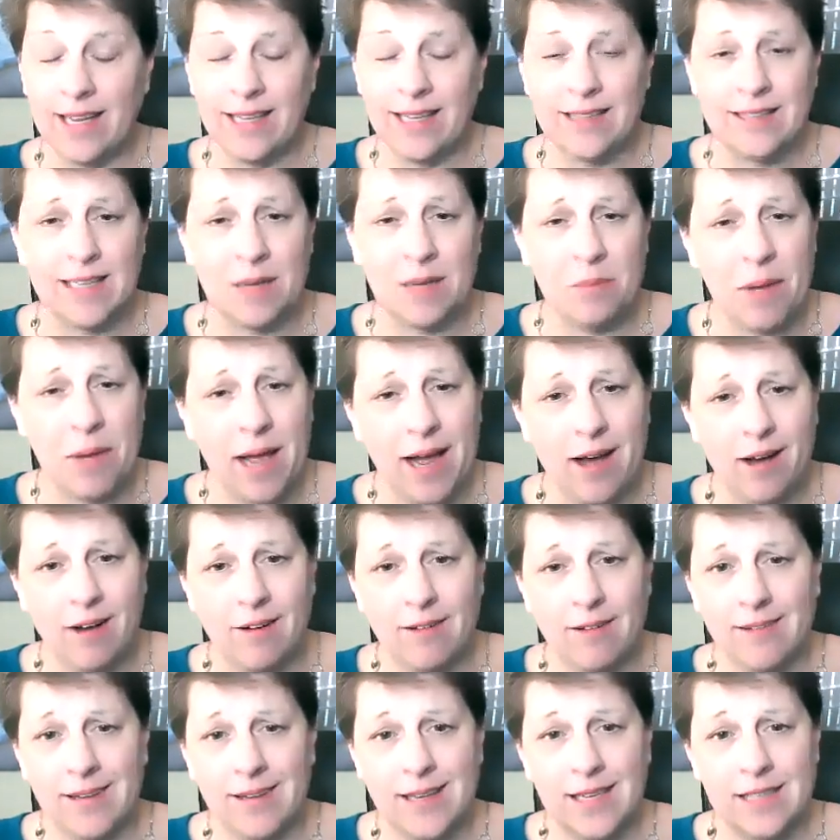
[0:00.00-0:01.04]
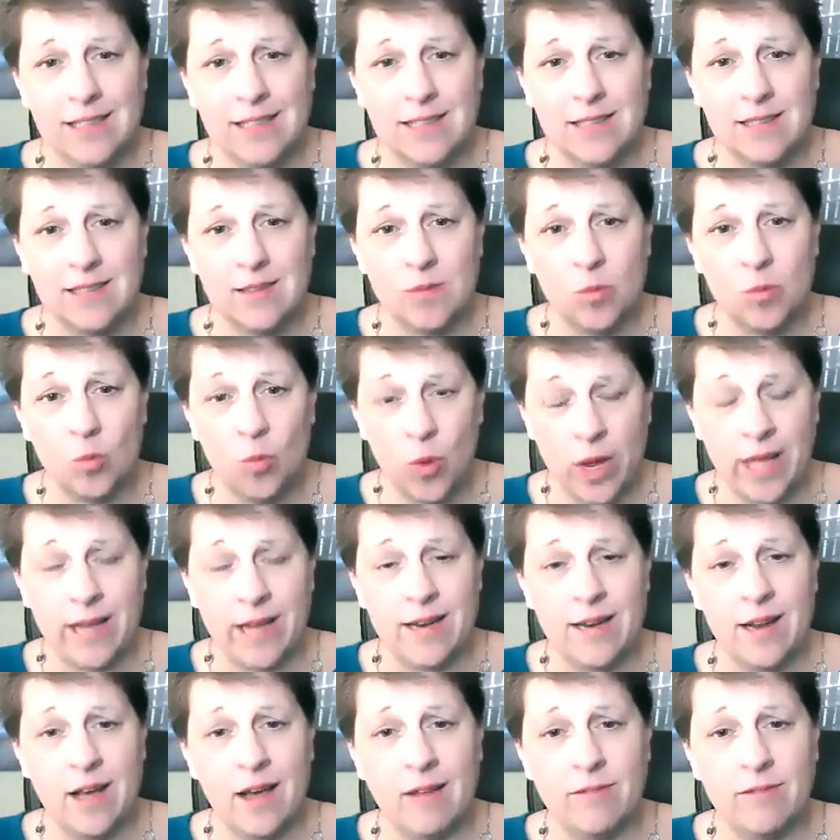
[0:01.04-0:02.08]
somehow gets
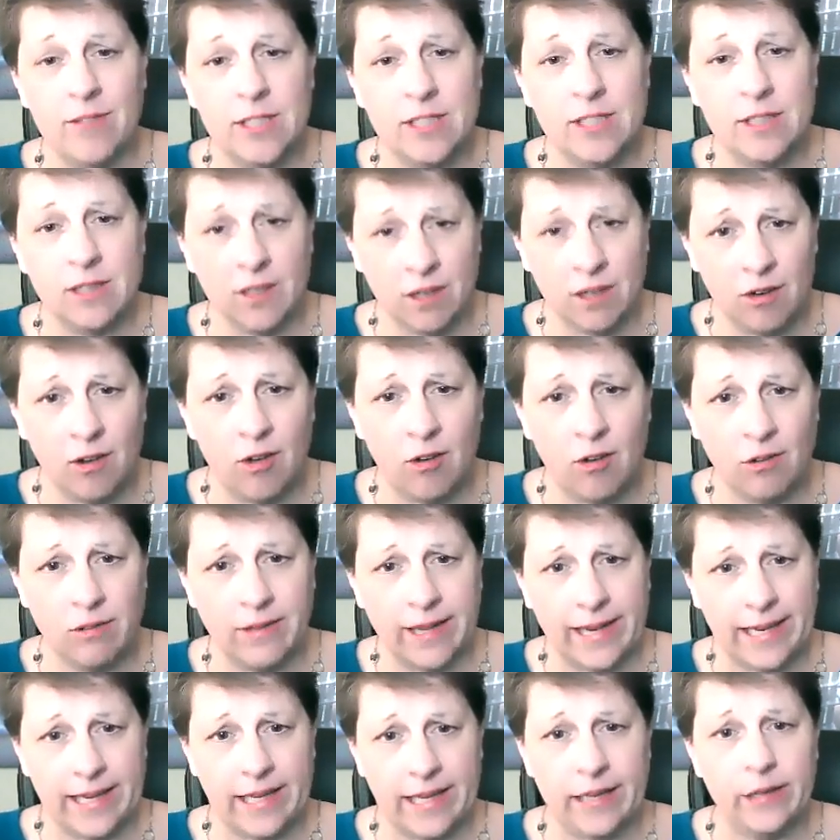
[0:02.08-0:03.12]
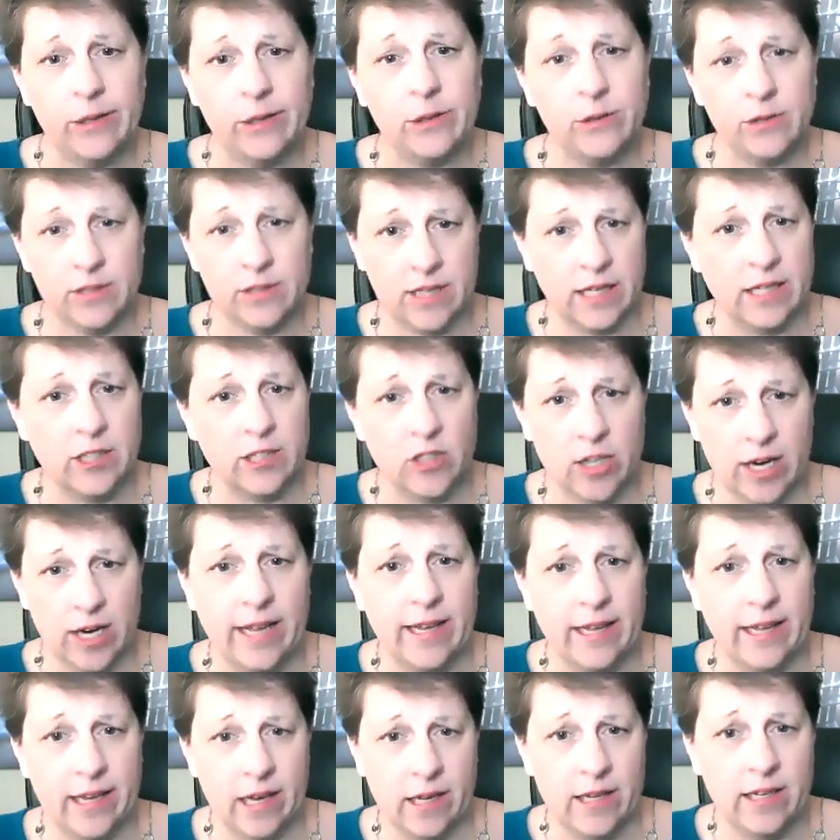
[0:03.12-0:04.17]
wind of this little old lady who's going to try
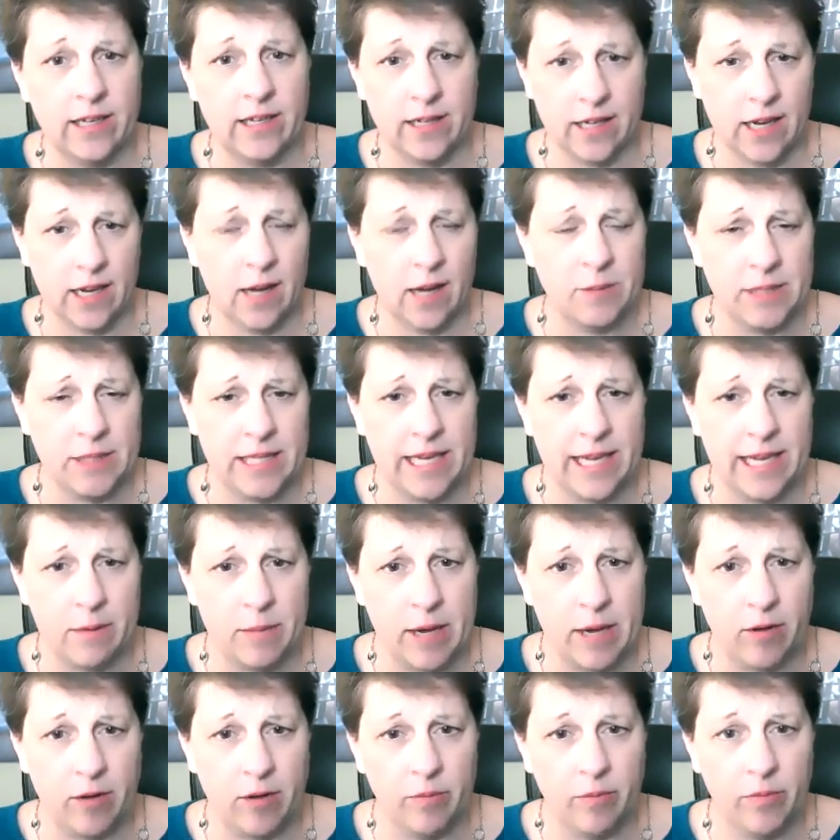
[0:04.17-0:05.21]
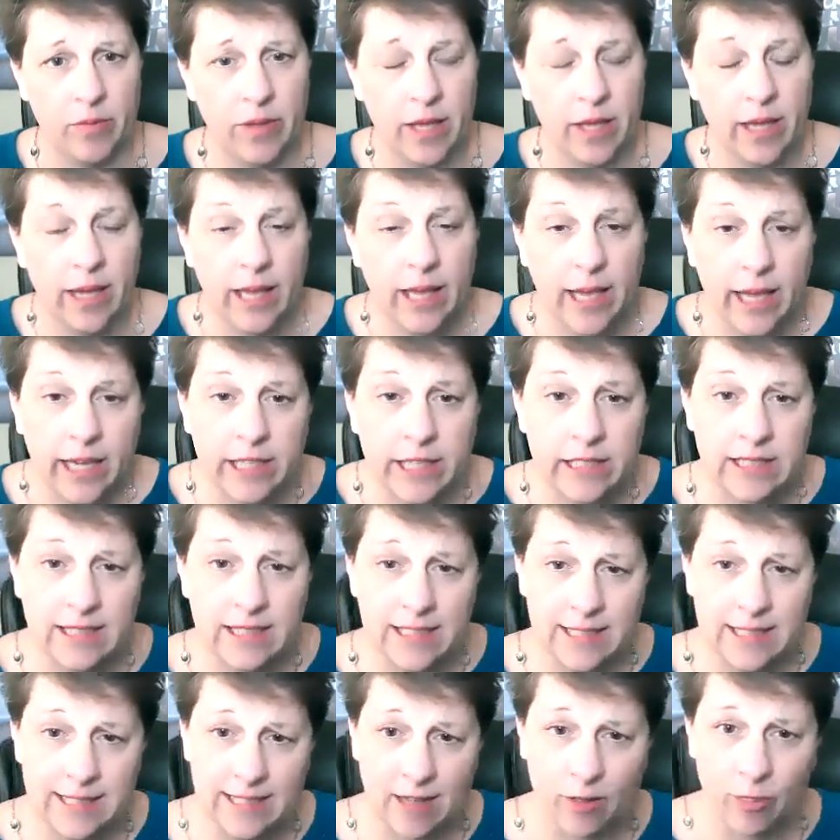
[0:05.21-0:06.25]
and come and take him out. He just
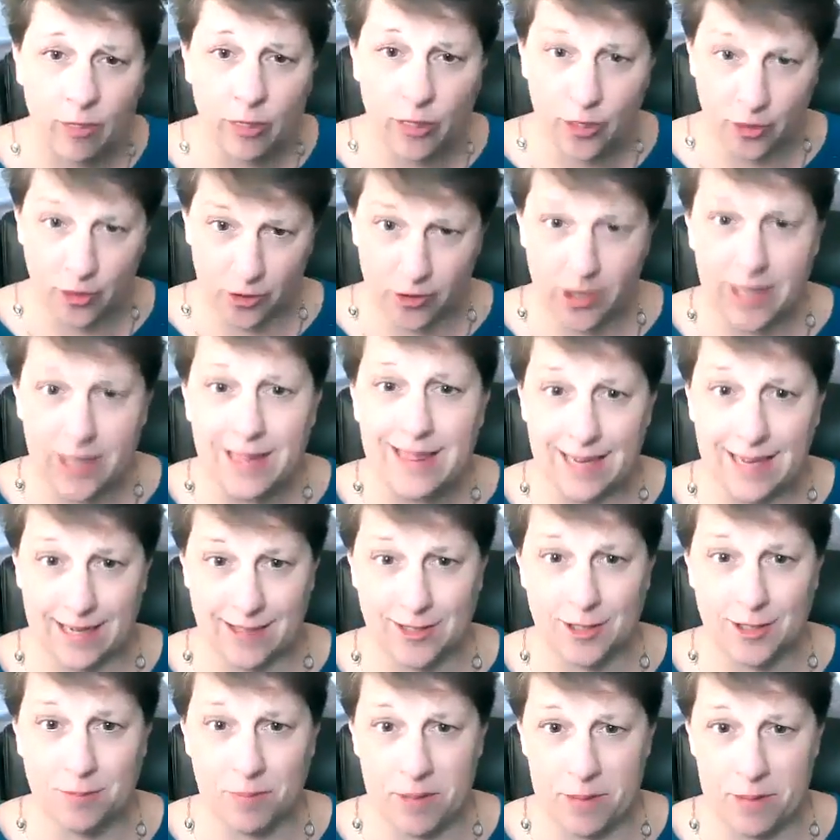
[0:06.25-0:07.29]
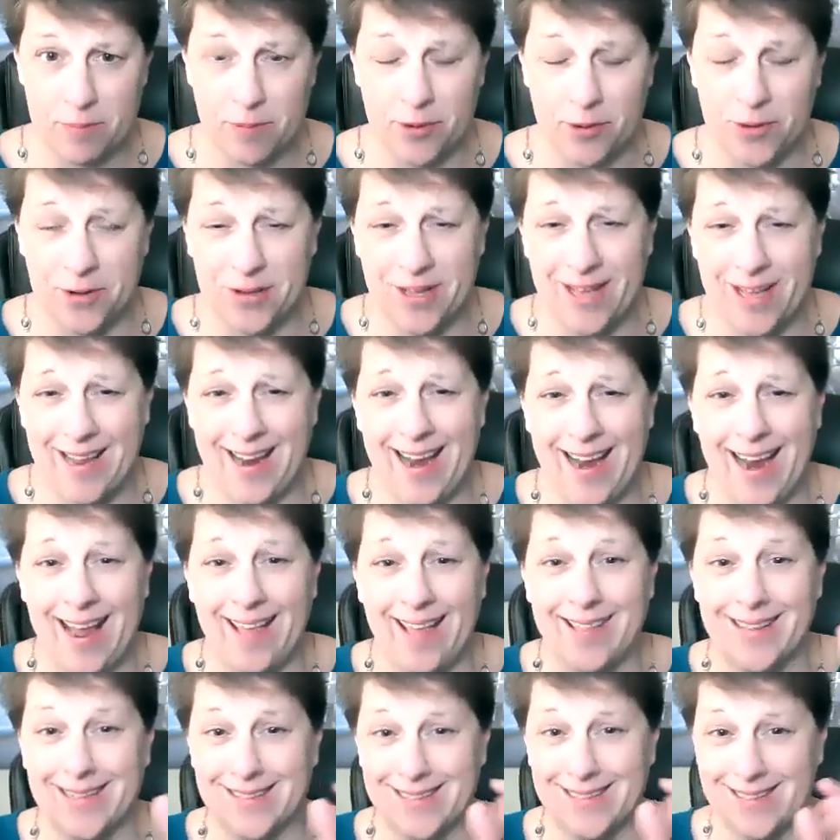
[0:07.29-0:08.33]
takes out 30,000 people.
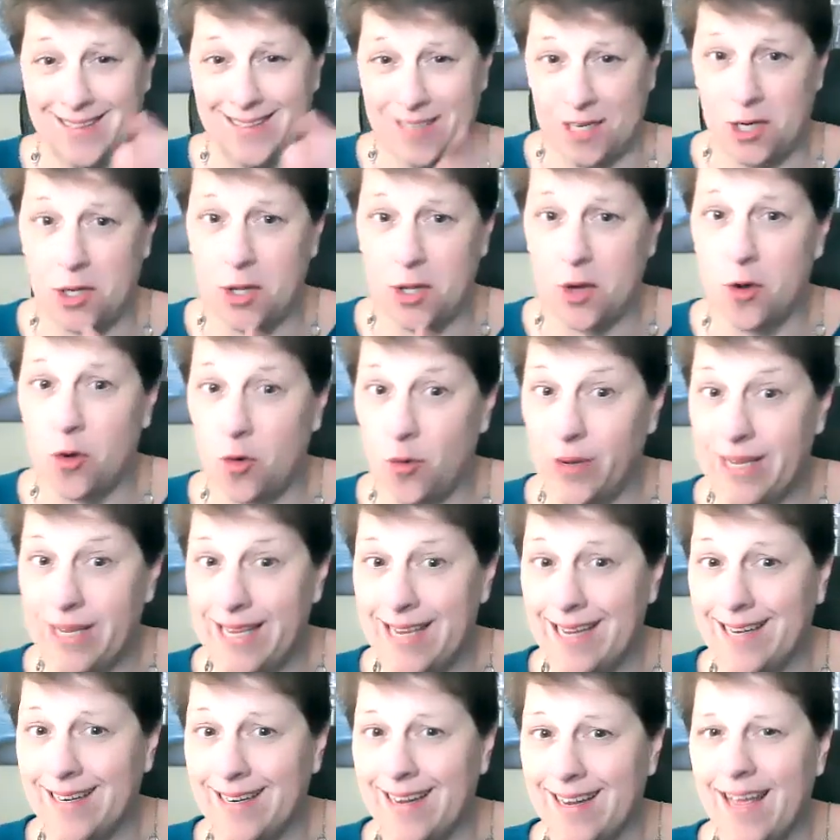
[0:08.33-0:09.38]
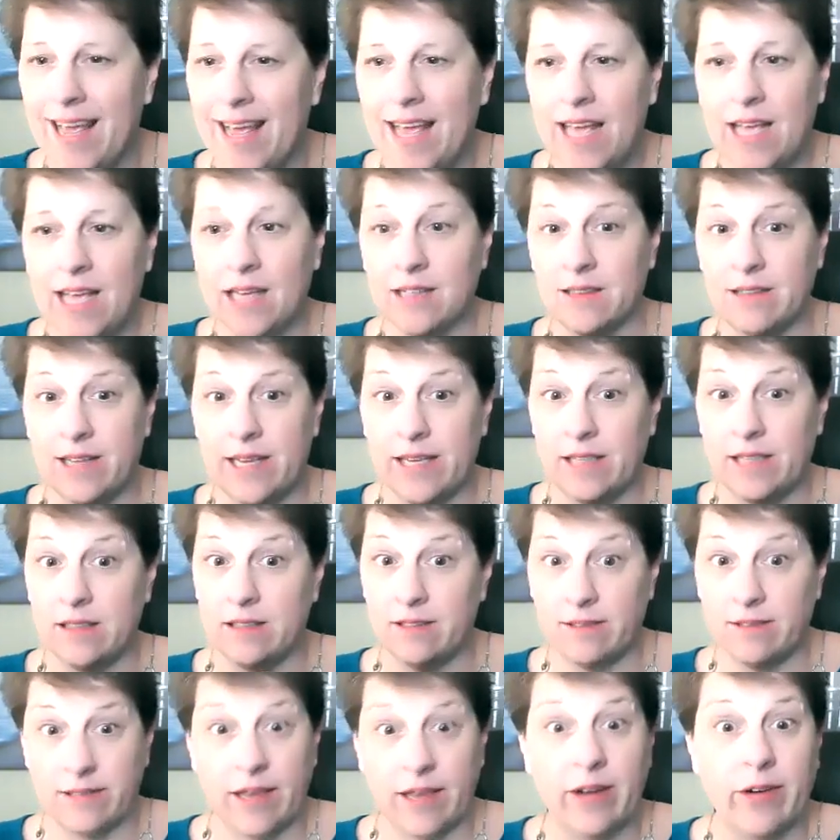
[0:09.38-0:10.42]
And this little old queen is like
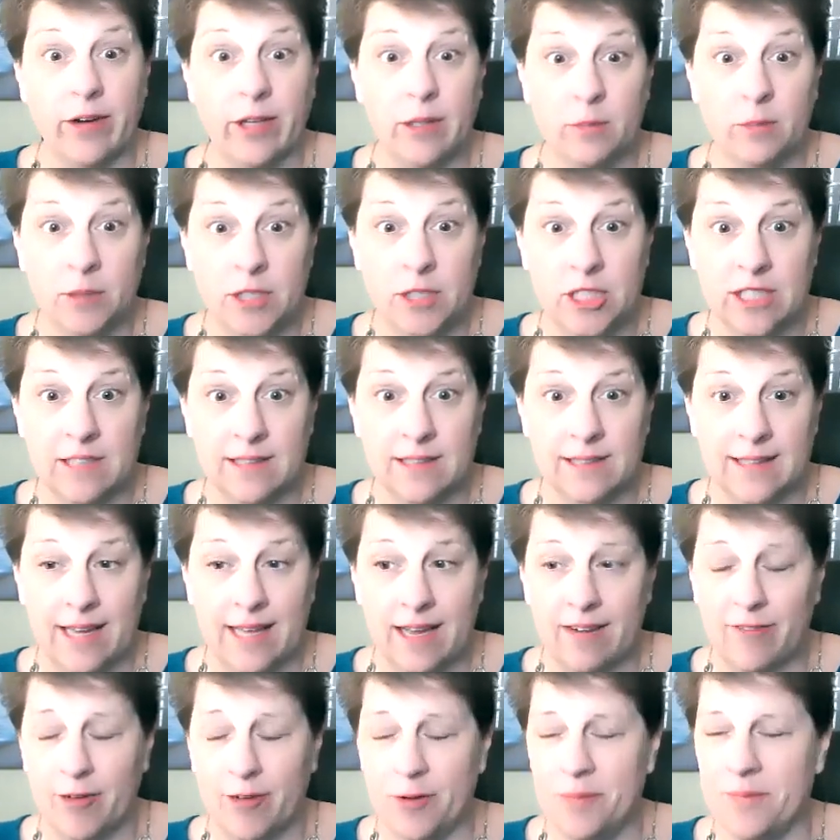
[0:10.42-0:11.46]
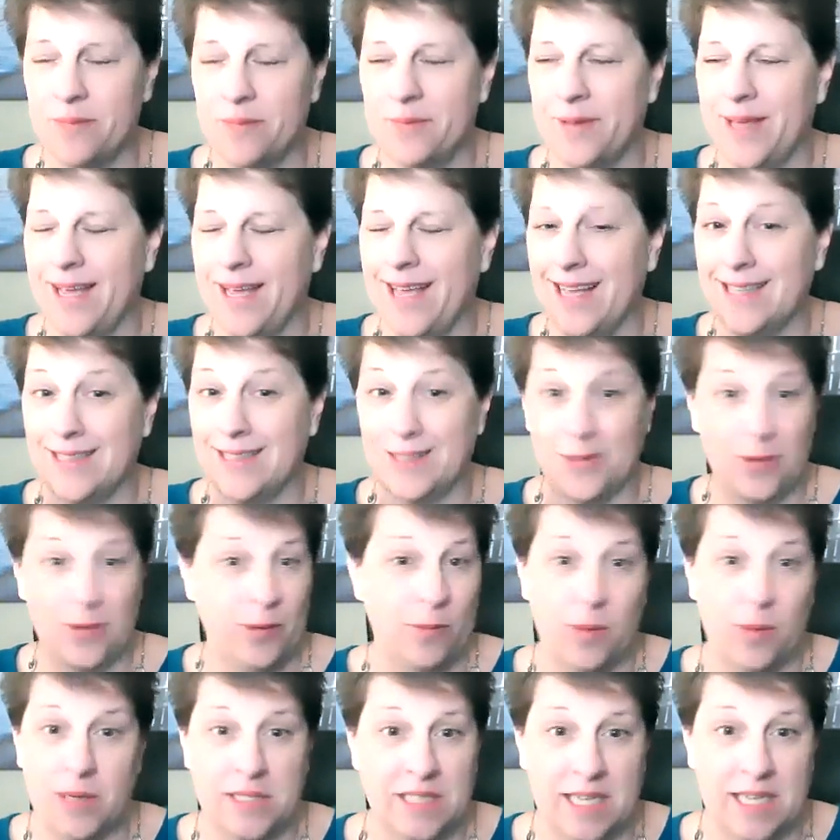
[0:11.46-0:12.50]
scaring the bejesus out of him. And so he
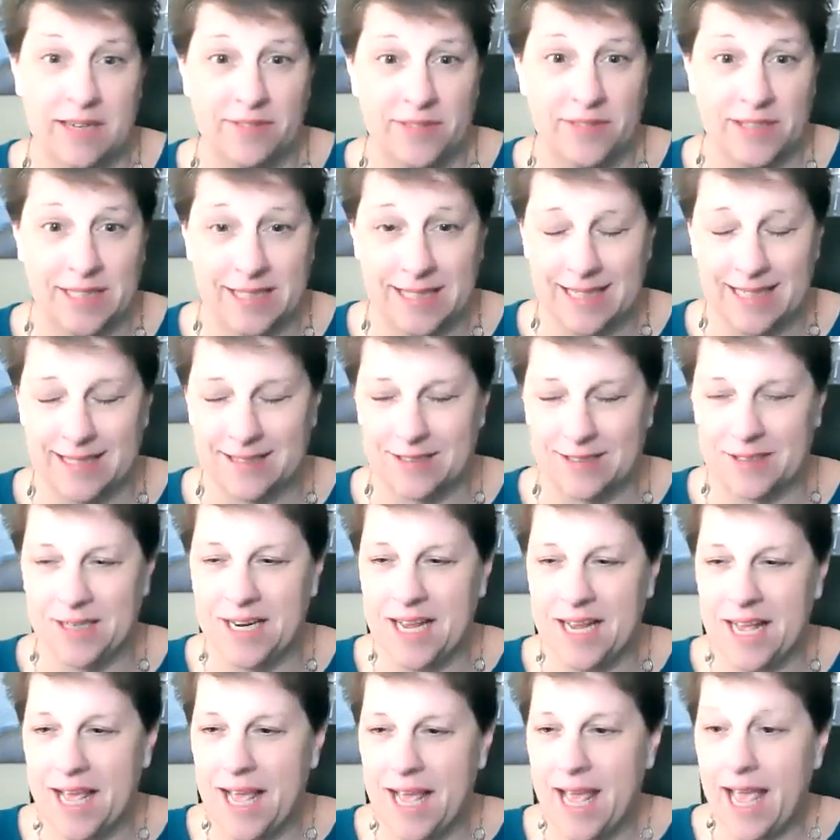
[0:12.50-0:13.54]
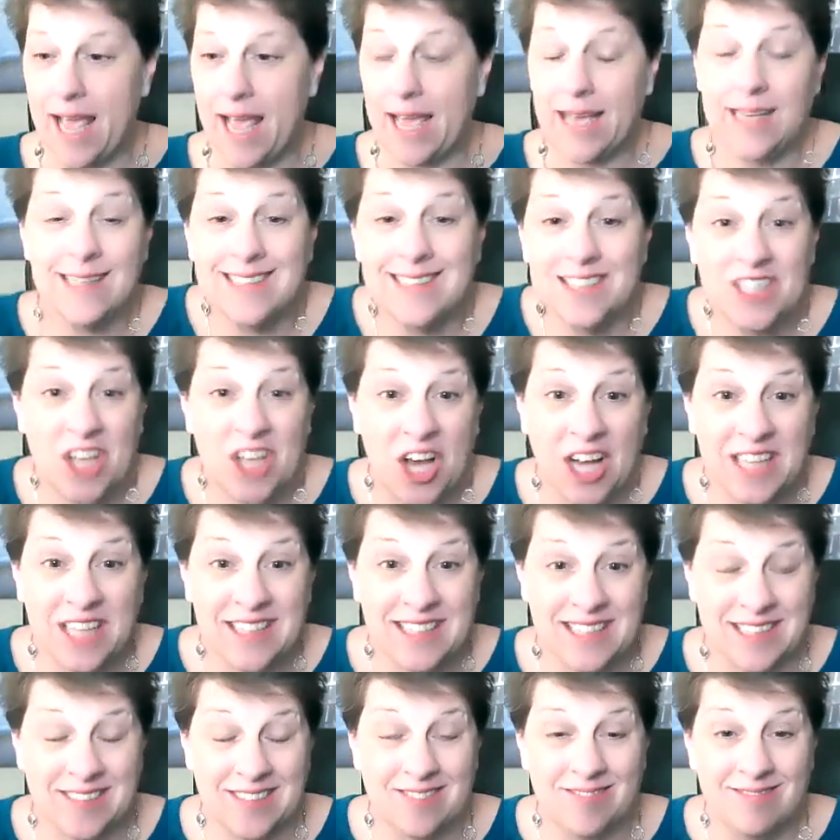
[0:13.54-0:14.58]
runs off into the desert. He's
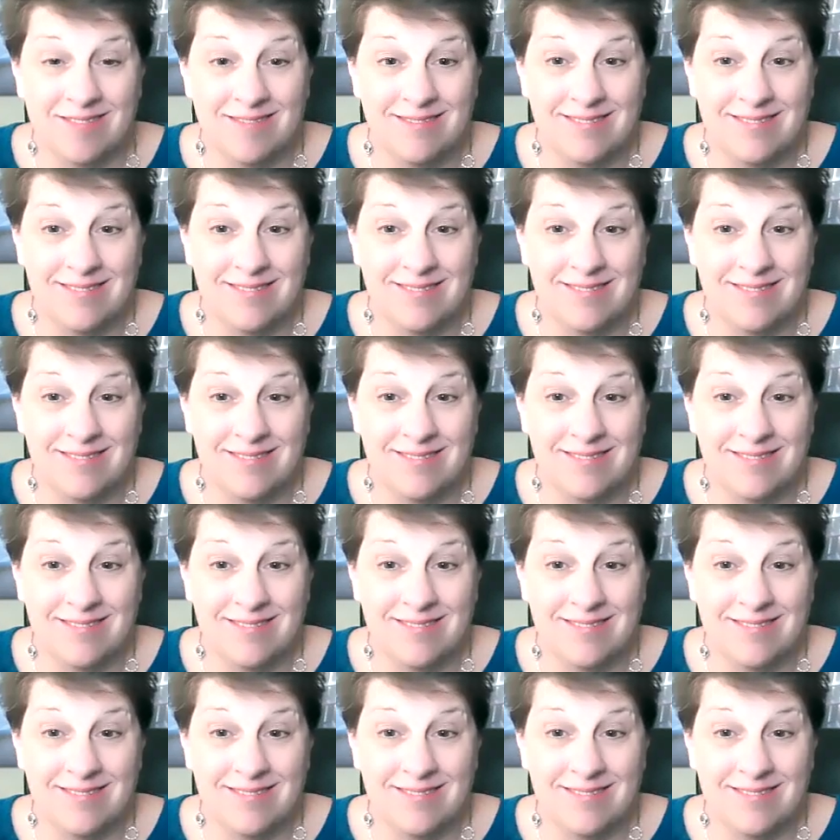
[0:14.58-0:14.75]
exhausted.